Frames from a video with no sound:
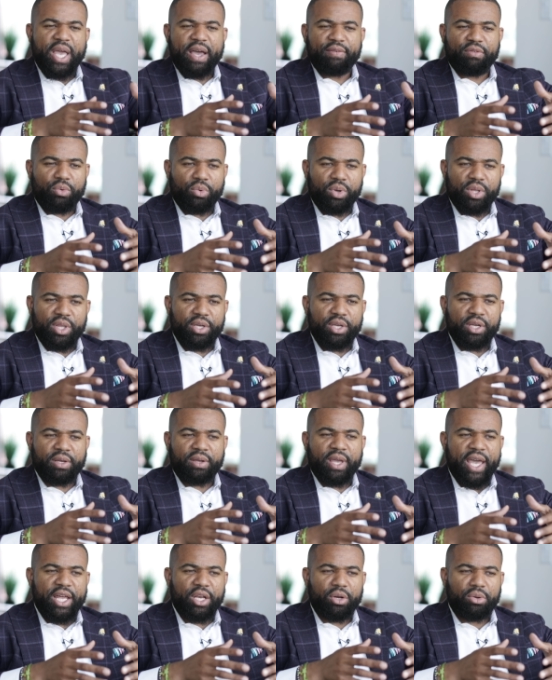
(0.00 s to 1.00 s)
have a really
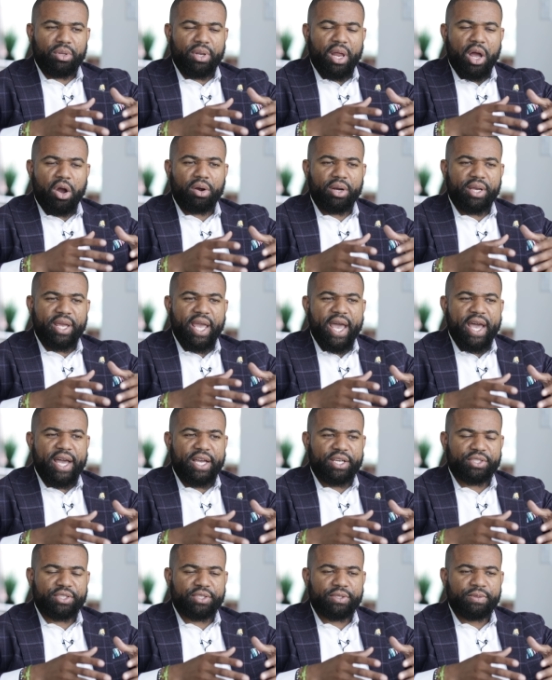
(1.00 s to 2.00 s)
good handle on our
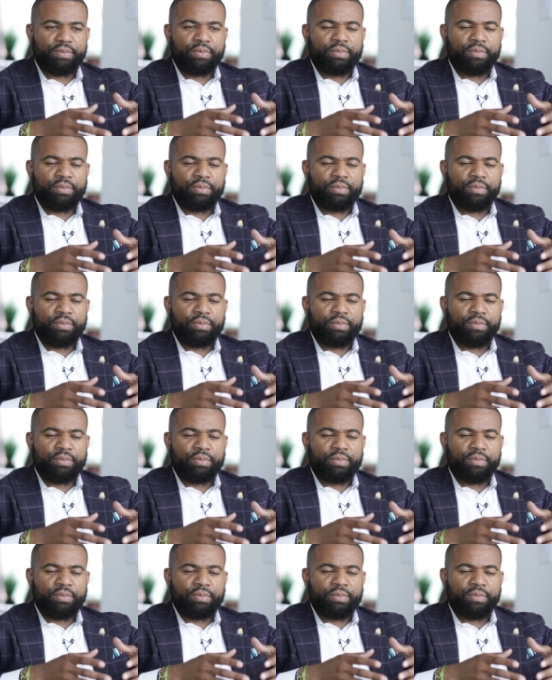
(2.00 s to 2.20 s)
cash,